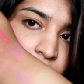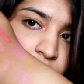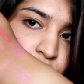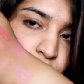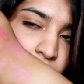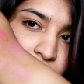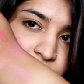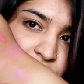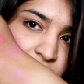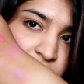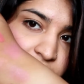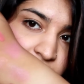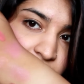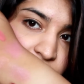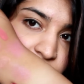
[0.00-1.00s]
No, as you
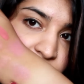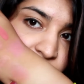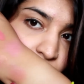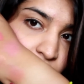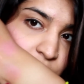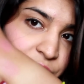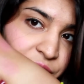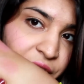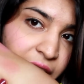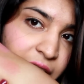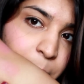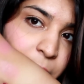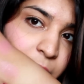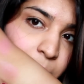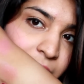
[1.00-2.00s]
can see, it's not
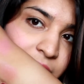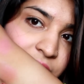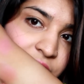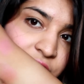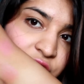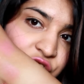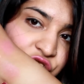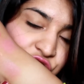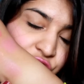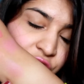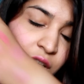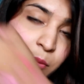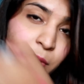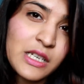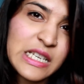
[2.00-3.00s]
very pigmented. It's sheer
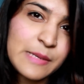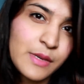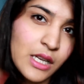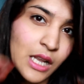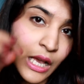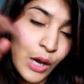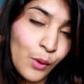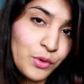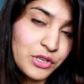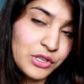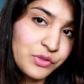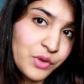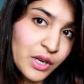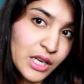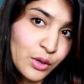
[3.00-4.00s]
and buildable, which
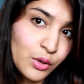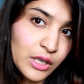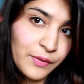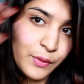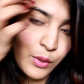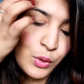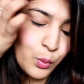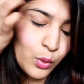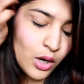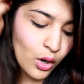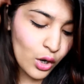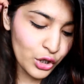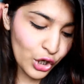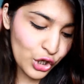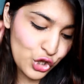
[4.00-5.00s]
is really good if you want to
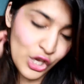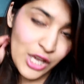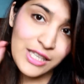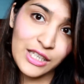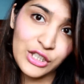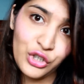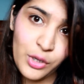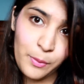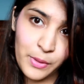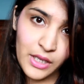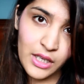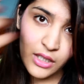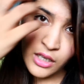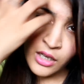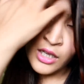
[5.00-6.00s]
work on your cheeks and you're a
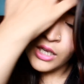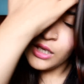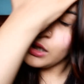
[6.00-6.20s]
beginner.